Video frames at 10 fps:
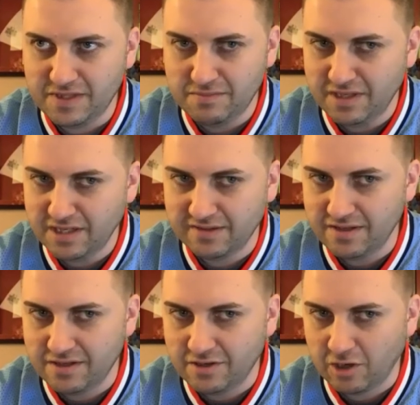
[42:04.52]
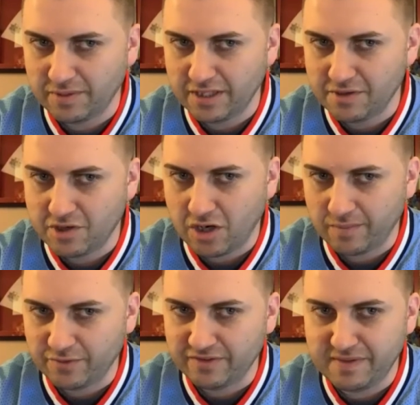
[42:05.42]
you may not see Carp a lot, but
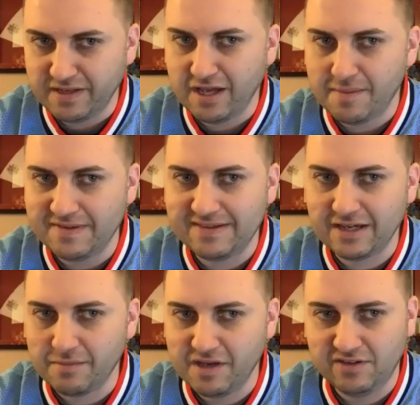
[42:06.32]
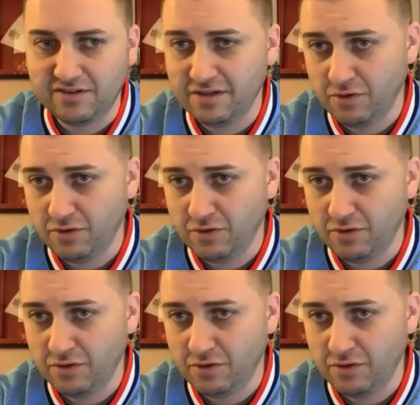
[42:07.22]
Carp will spend time at second base.